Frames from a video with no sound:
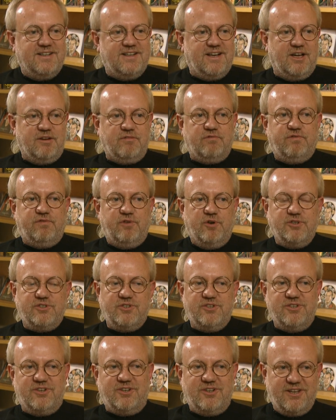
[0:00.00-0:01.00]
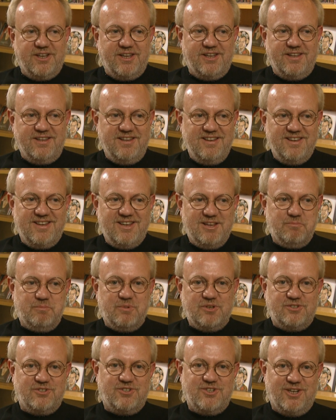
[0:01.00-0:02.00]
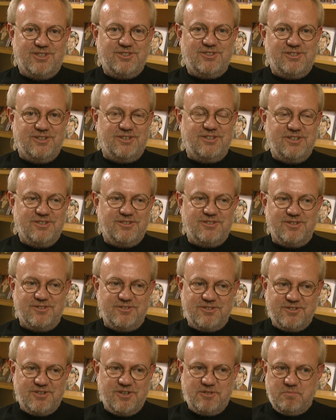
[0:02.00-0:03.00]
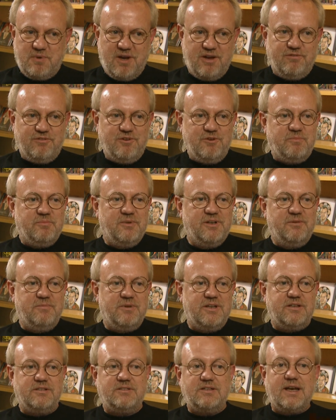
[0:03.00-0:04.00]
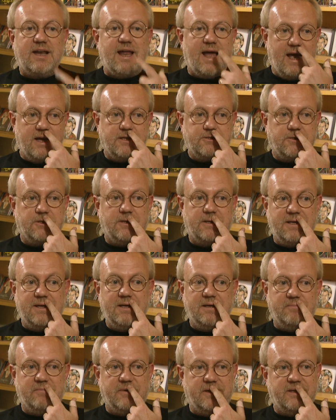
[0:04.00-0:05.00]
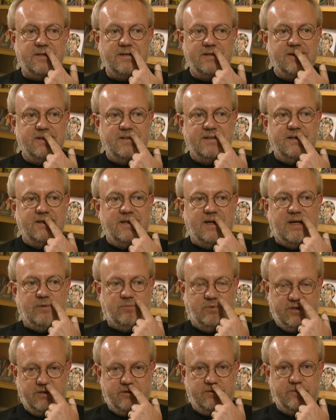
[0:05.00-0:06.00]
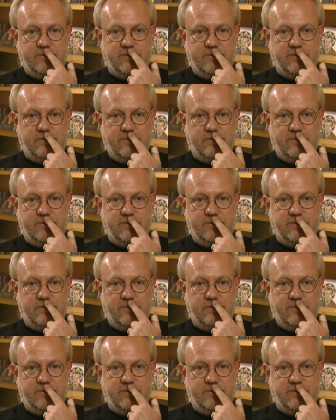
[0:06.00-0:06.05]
Unfortunately, he misjudged the distance just by a few millimeters and actually hit me. And one of the